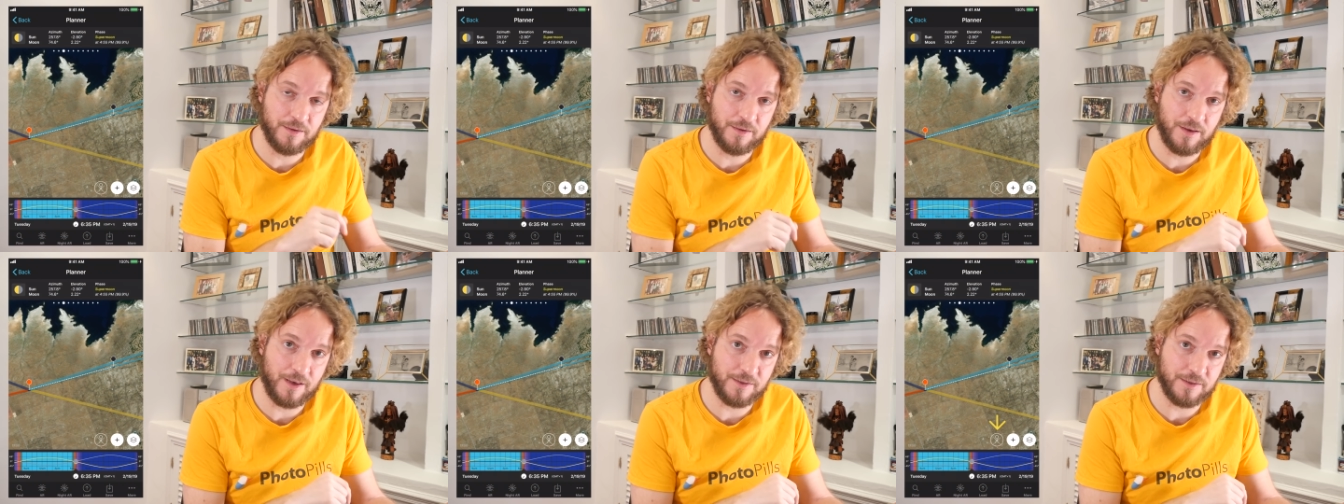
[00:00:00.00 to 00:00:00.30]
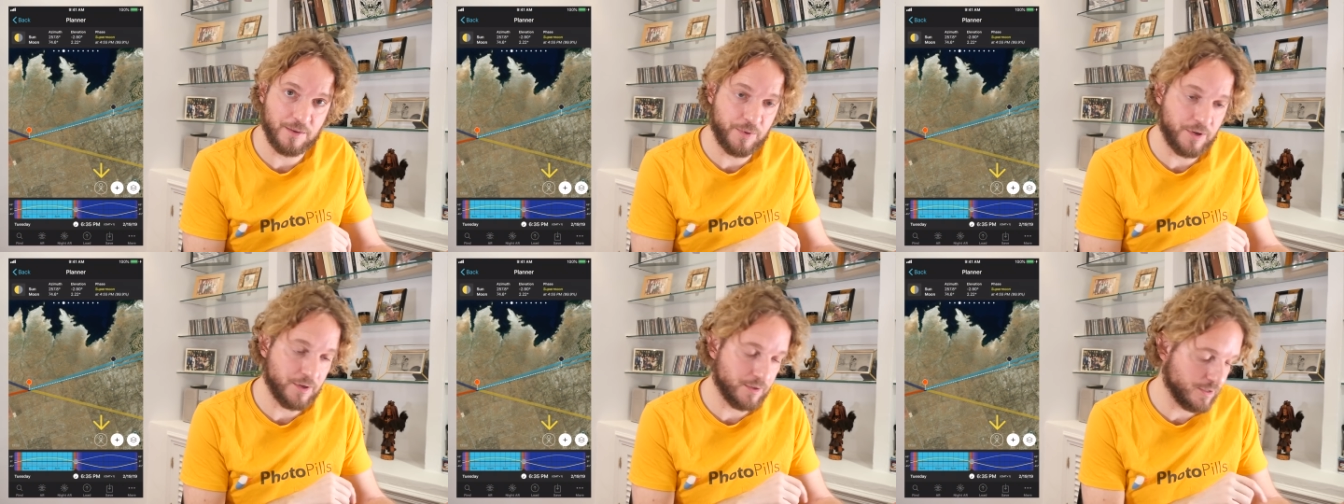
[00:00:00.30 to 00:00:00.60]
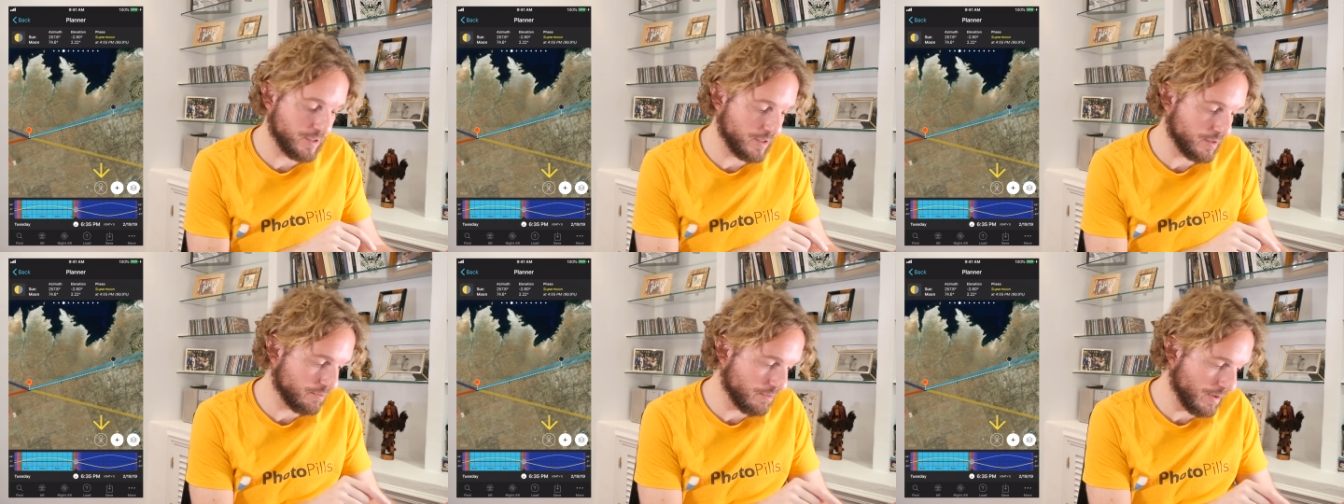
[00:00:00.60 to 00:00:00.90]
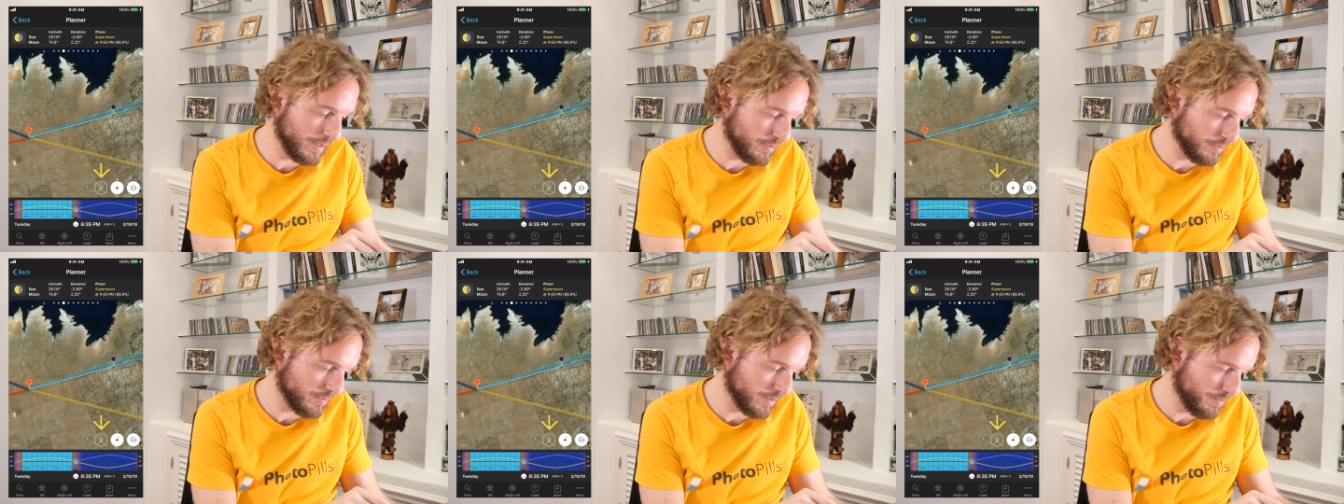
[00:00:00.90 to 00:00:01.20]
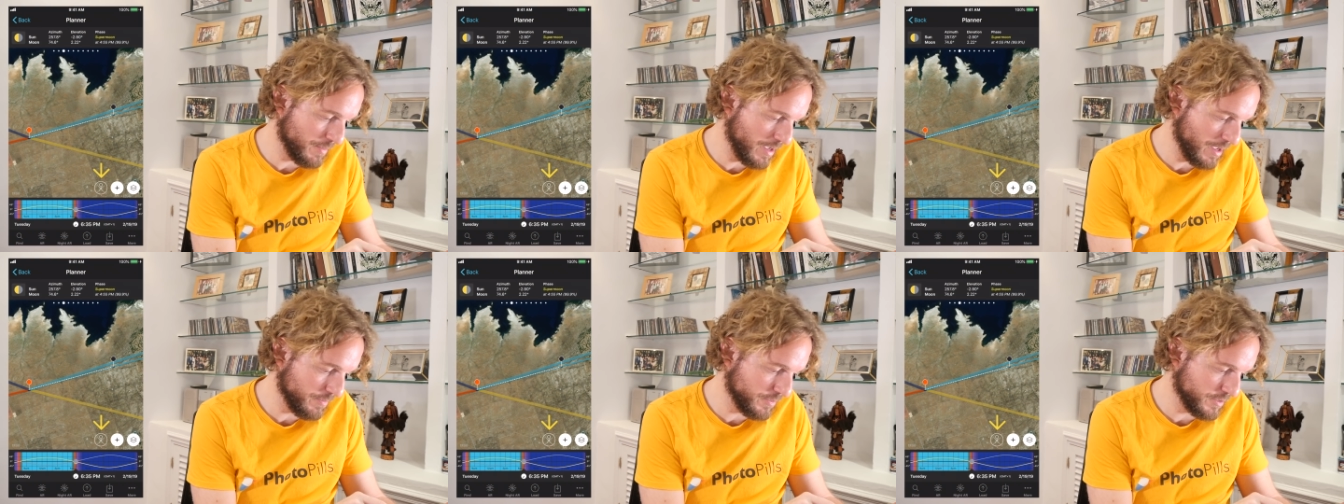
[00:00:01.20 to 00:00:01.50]
has appeared right on the
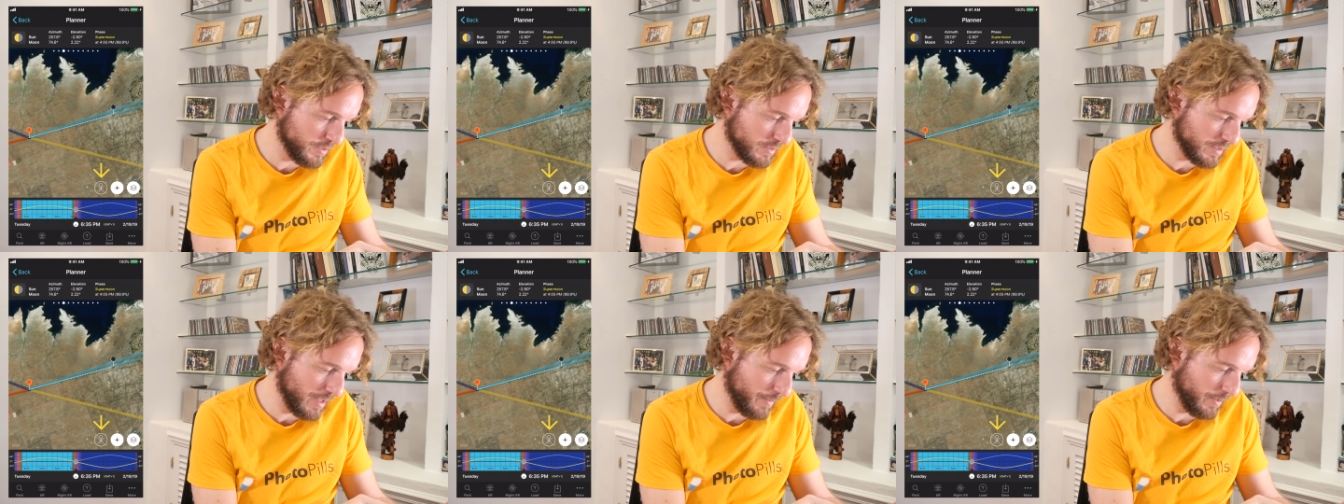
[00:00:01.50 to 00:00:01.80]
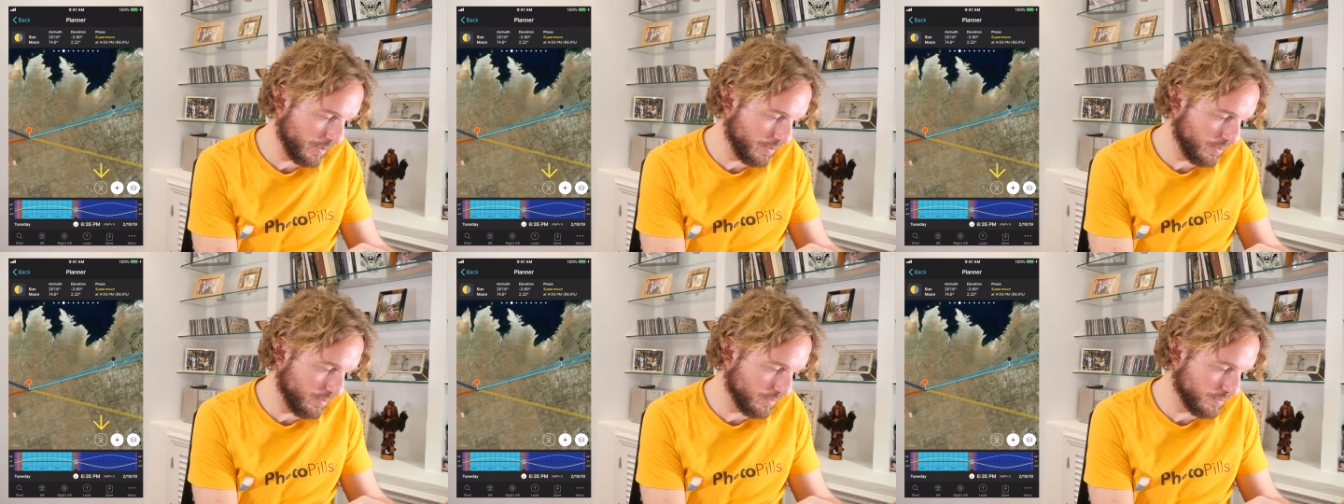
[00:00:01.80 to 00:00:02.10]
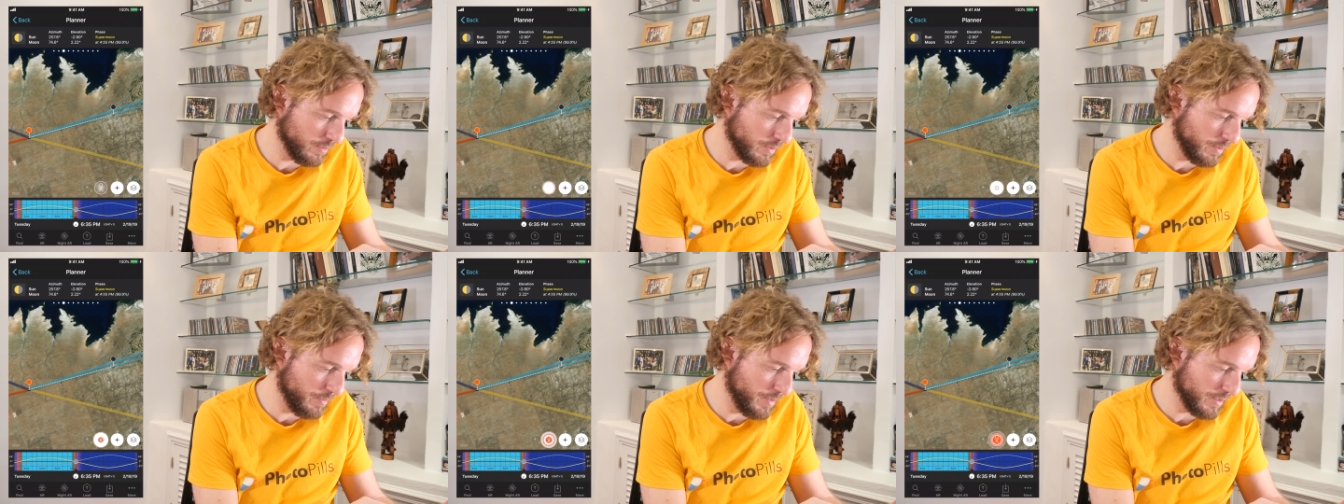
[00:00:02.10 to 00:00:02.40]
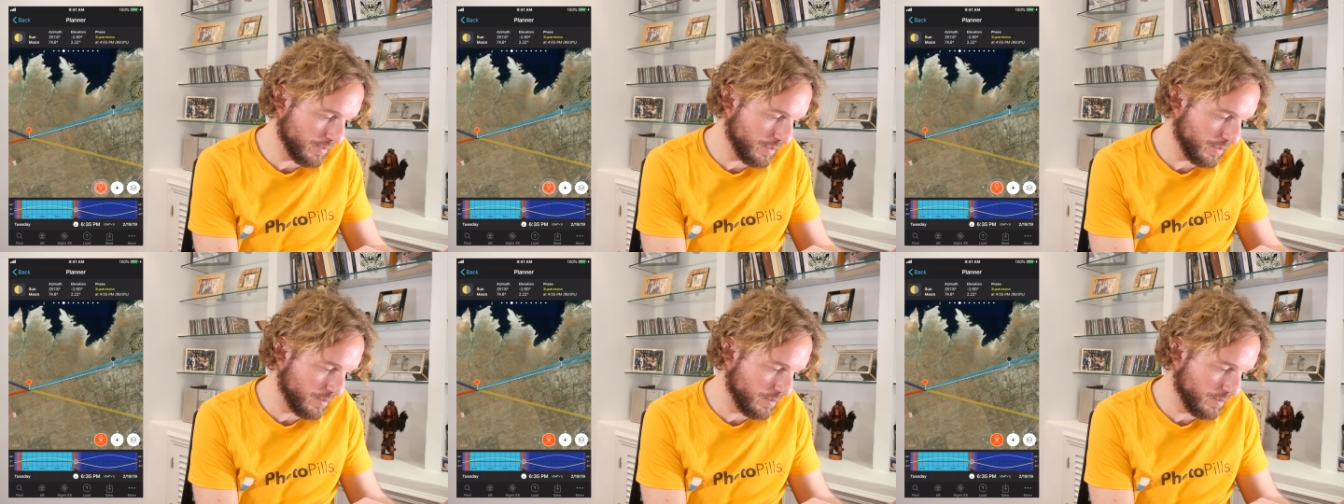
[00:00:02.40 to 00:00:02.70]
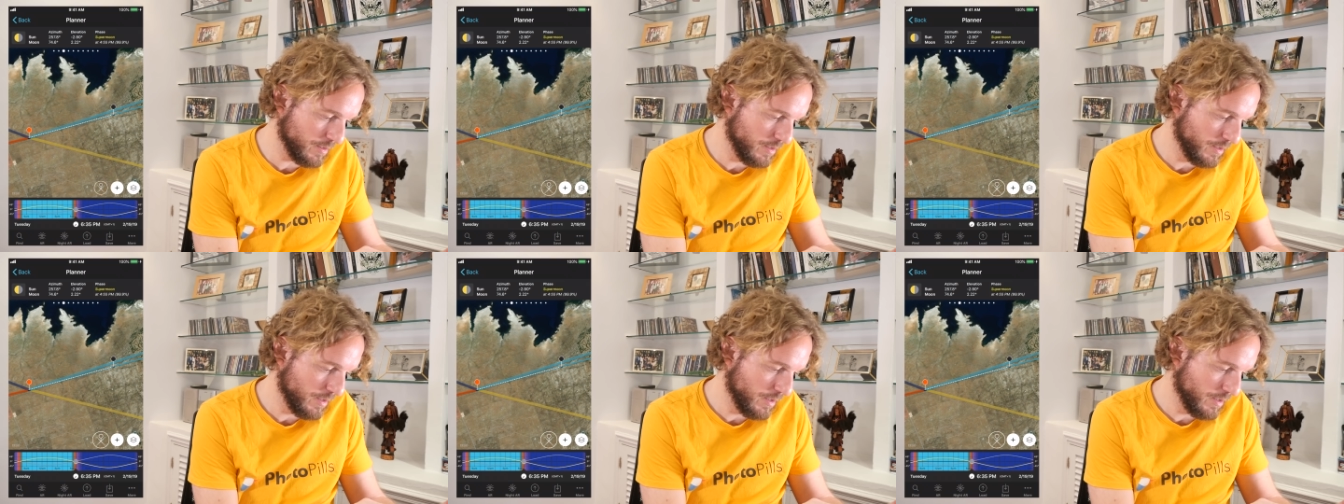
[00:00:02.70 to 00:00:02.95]
map, just tap and hold on the button